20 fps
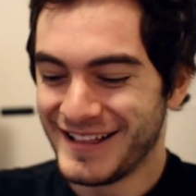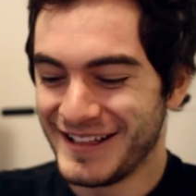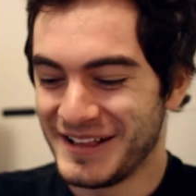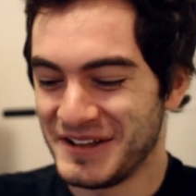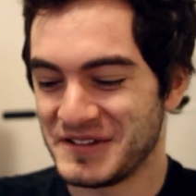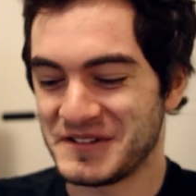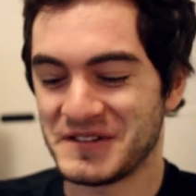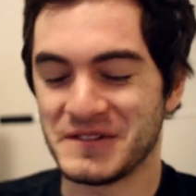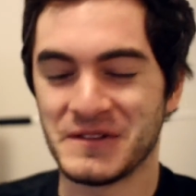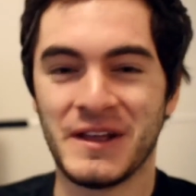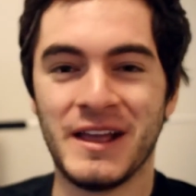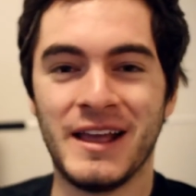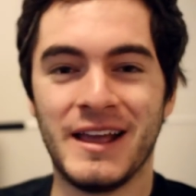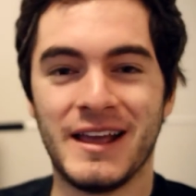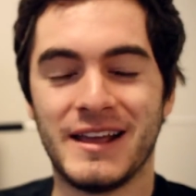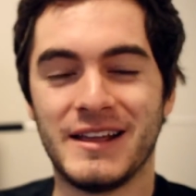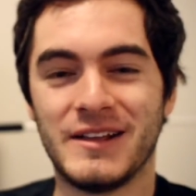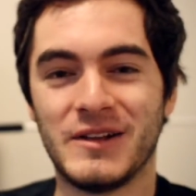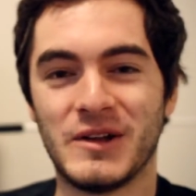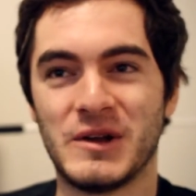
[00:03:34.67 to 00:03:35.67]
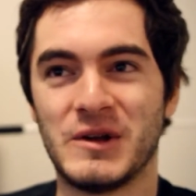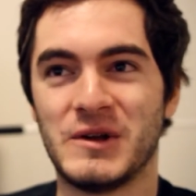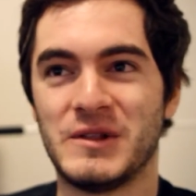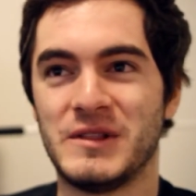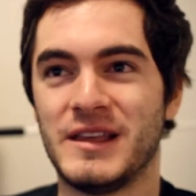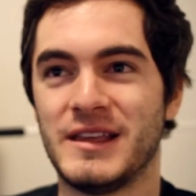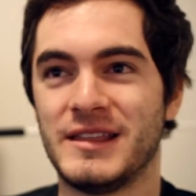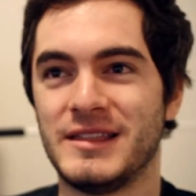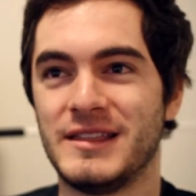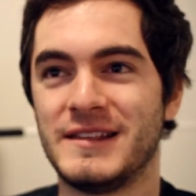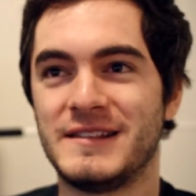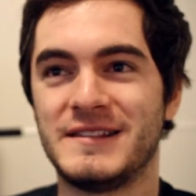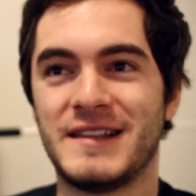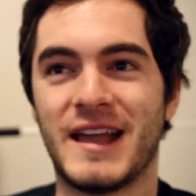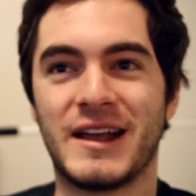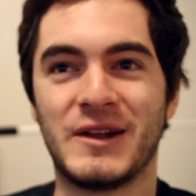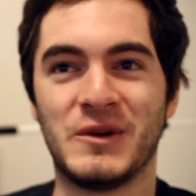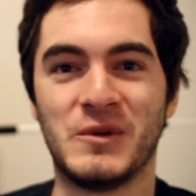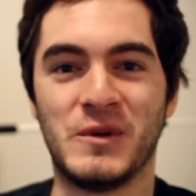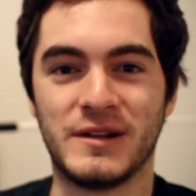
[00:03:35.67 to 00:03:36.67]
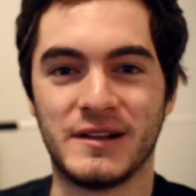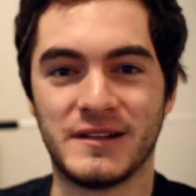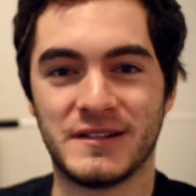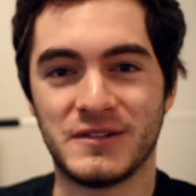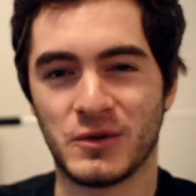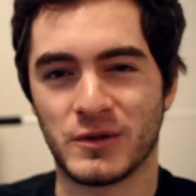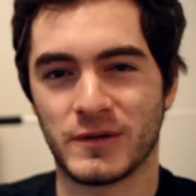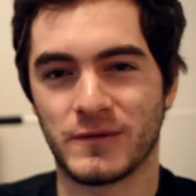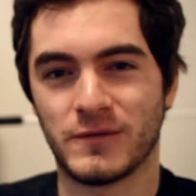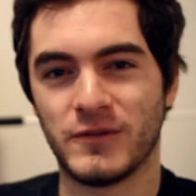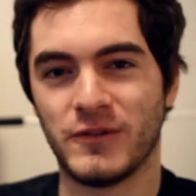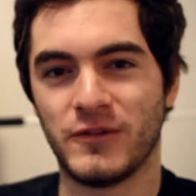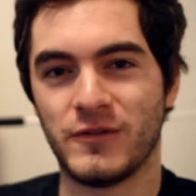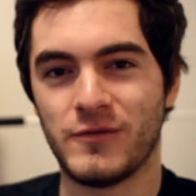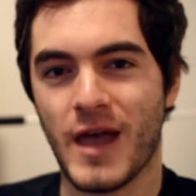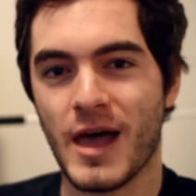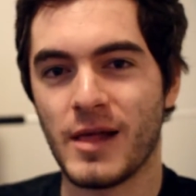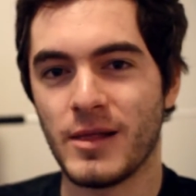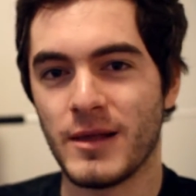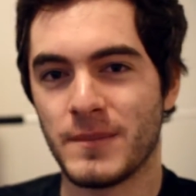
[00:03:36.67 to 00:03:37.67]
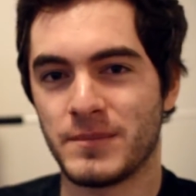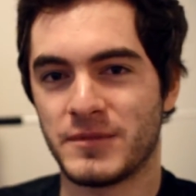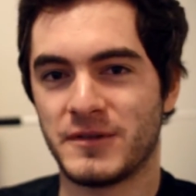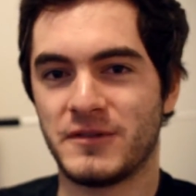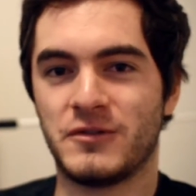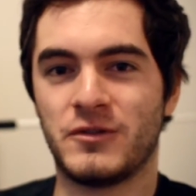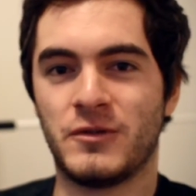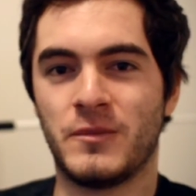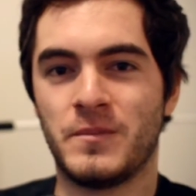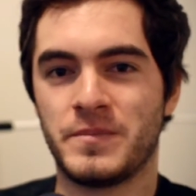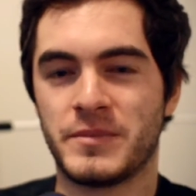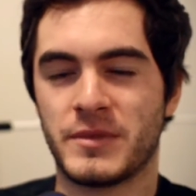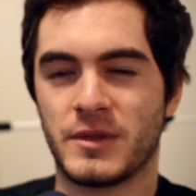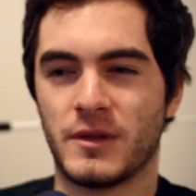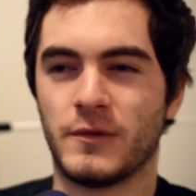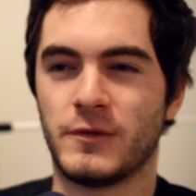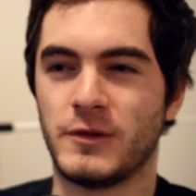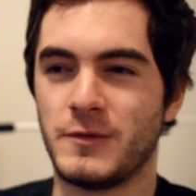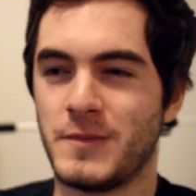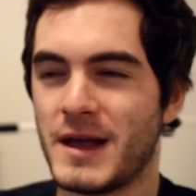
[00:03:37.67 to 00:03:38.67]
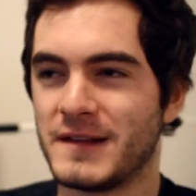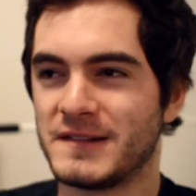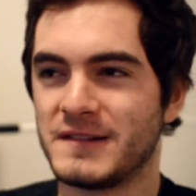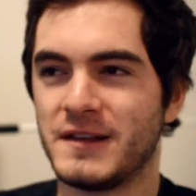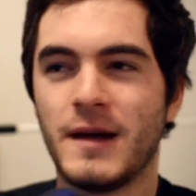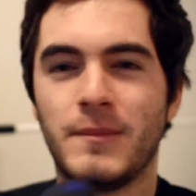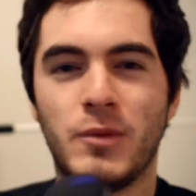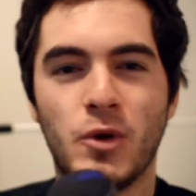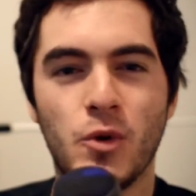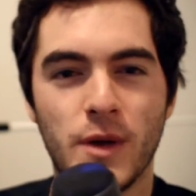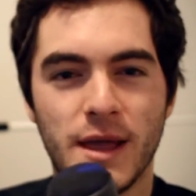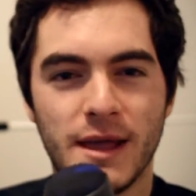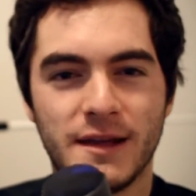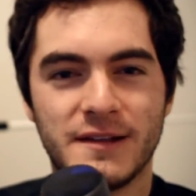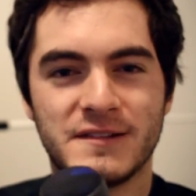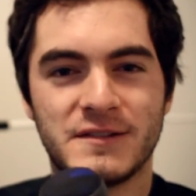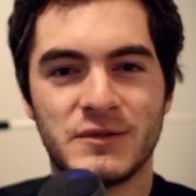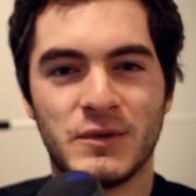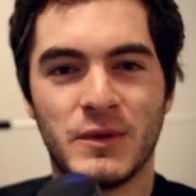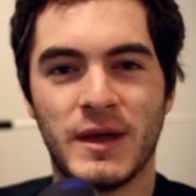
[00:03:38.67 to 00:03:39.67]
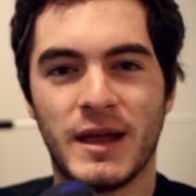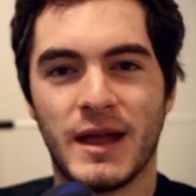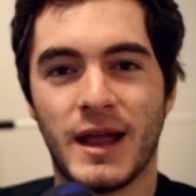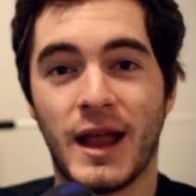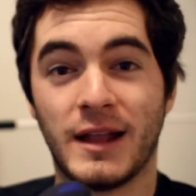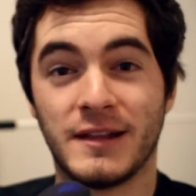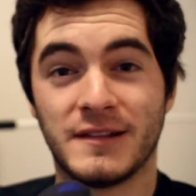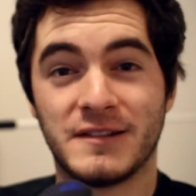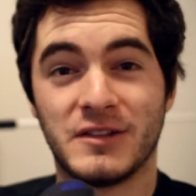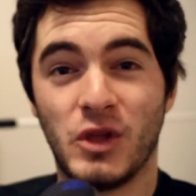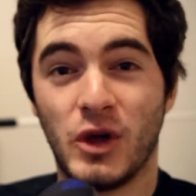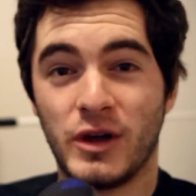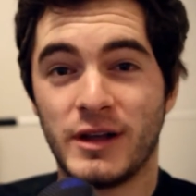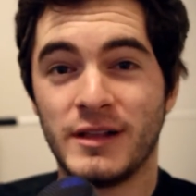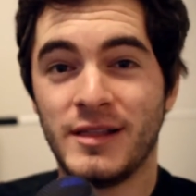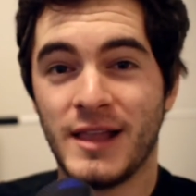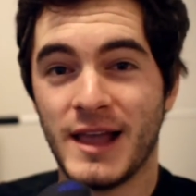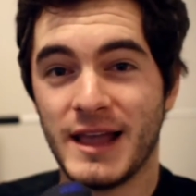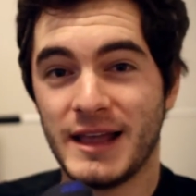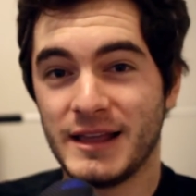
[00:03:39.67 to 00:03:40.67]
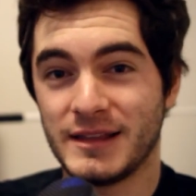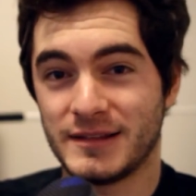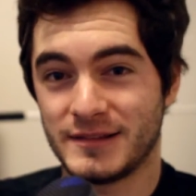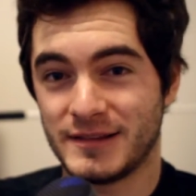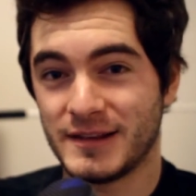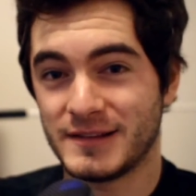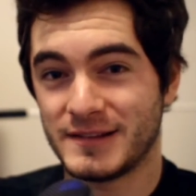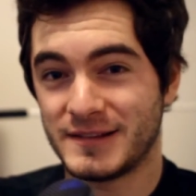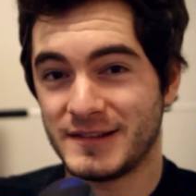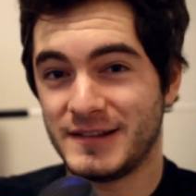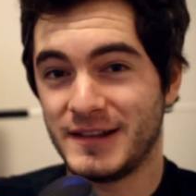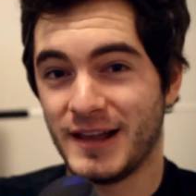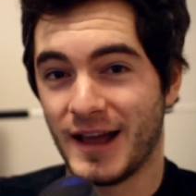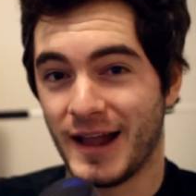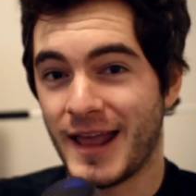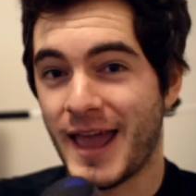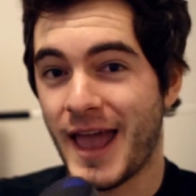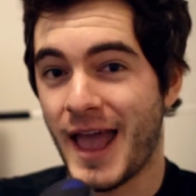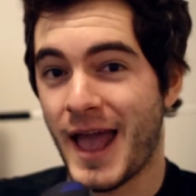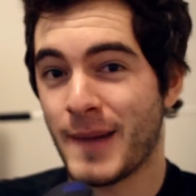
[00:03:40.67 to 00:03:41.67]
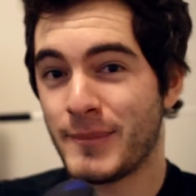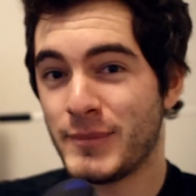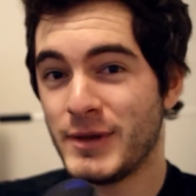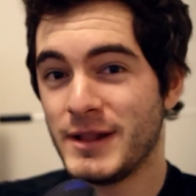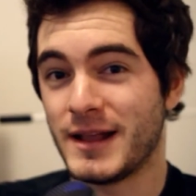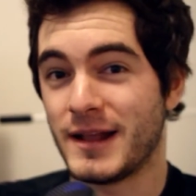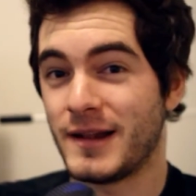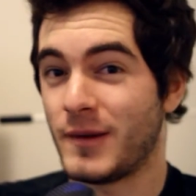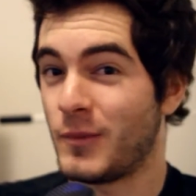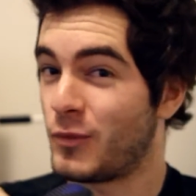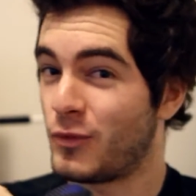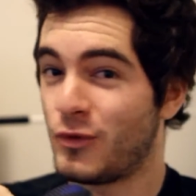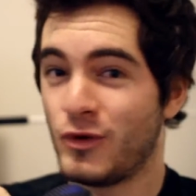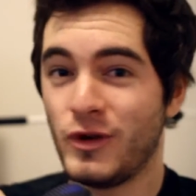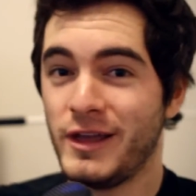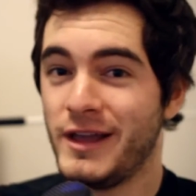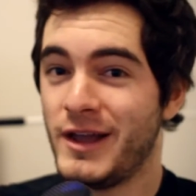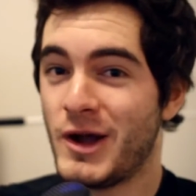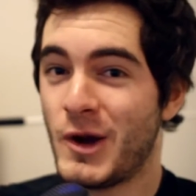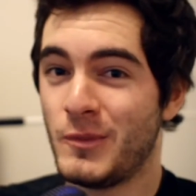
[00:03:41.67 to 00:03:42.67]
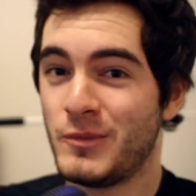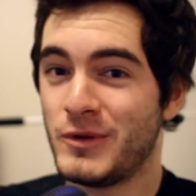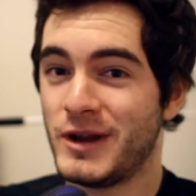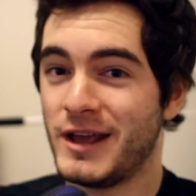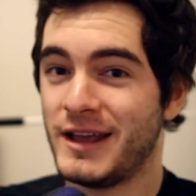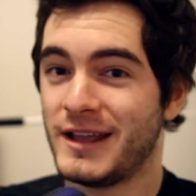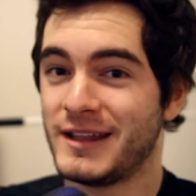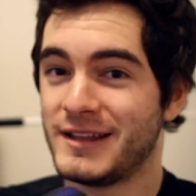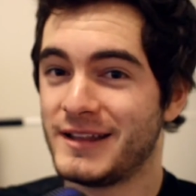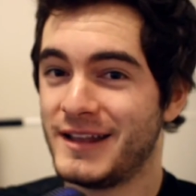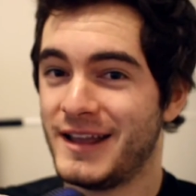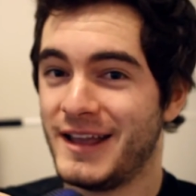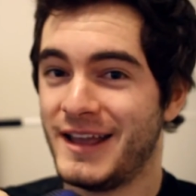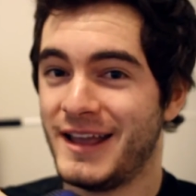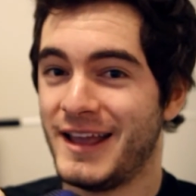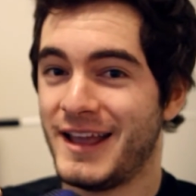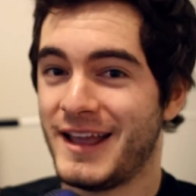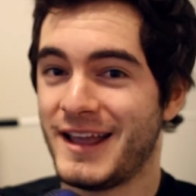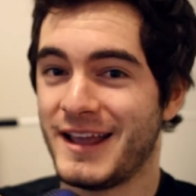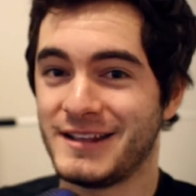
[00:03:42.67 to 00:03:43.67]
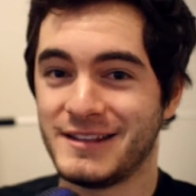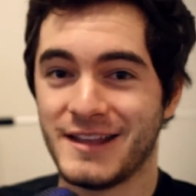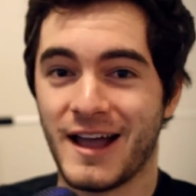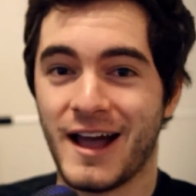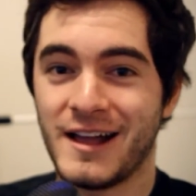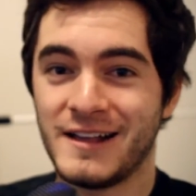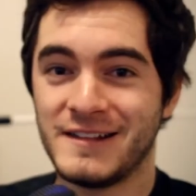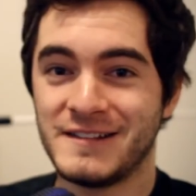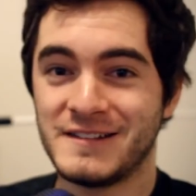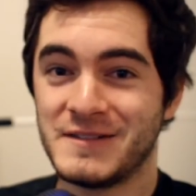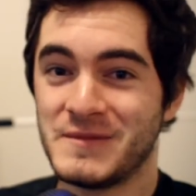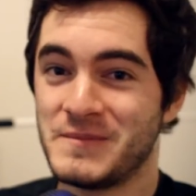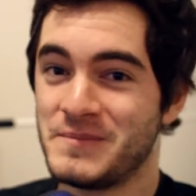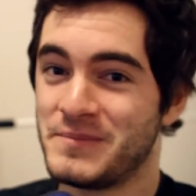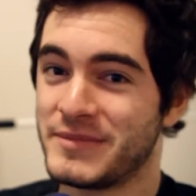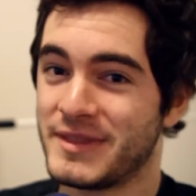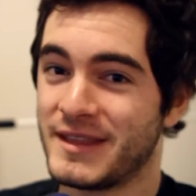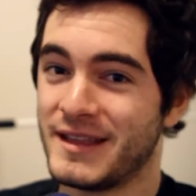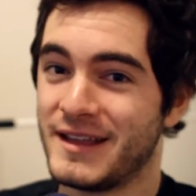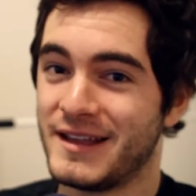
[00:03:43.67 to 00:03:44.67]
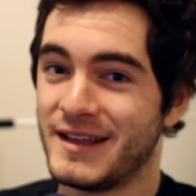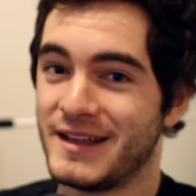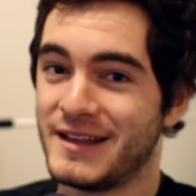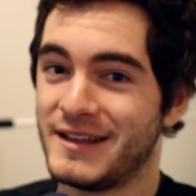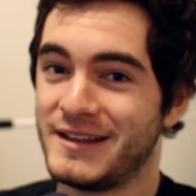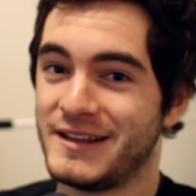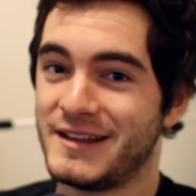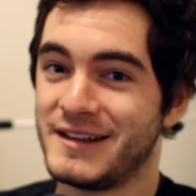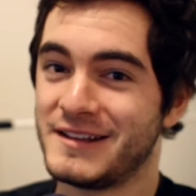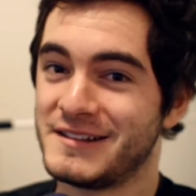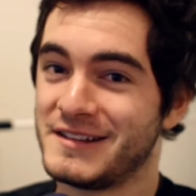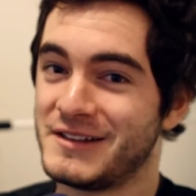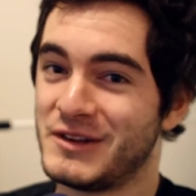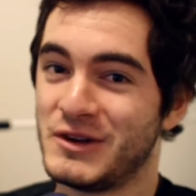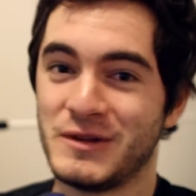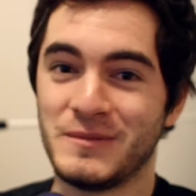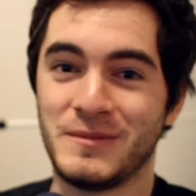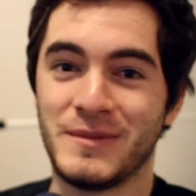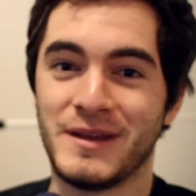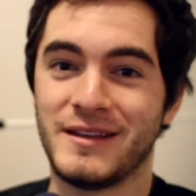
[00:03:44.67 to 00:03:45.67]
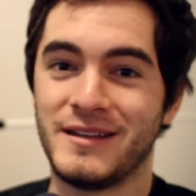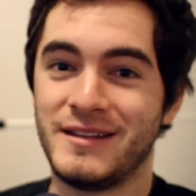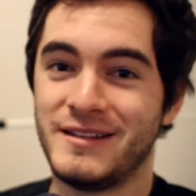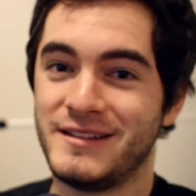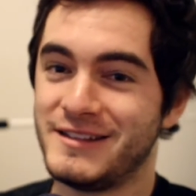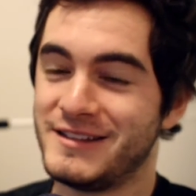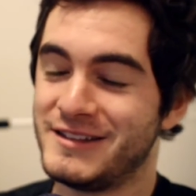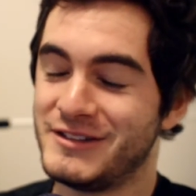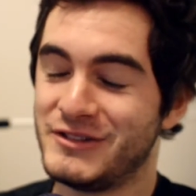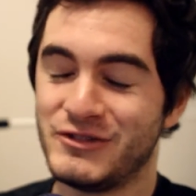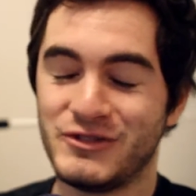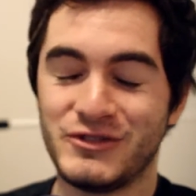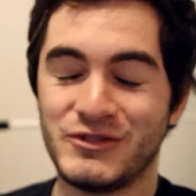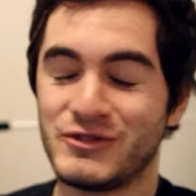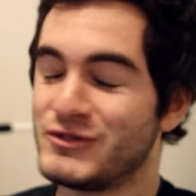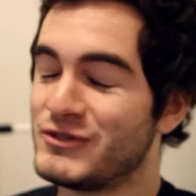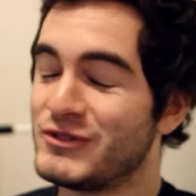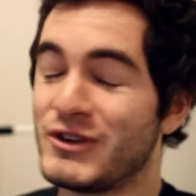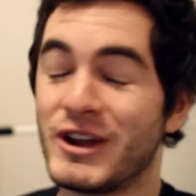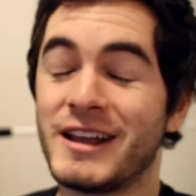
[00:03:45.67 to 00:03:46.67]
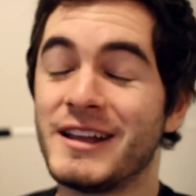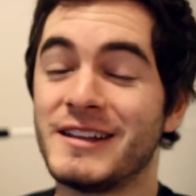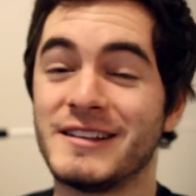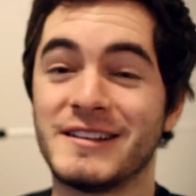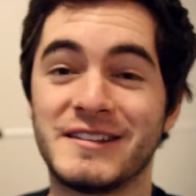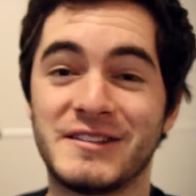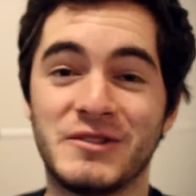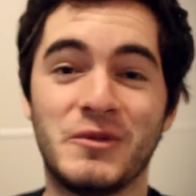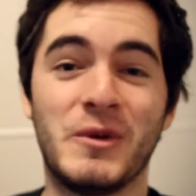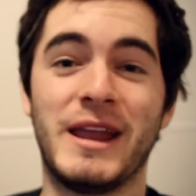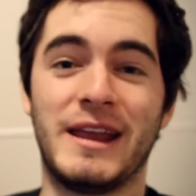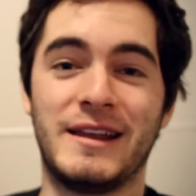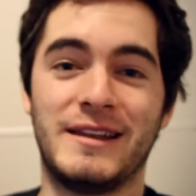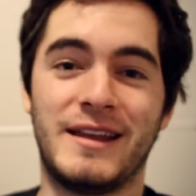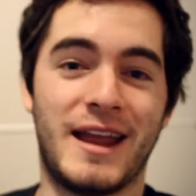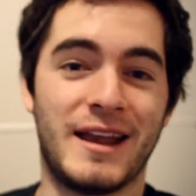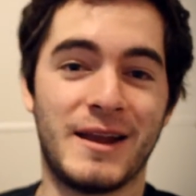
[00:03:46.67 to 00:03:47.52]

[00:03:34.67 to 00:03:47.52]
The second one has sort of developed over the past couple weeks, and it's looking like it's gonna happen, and I'm really hoping it does, because it could be freaking sweet.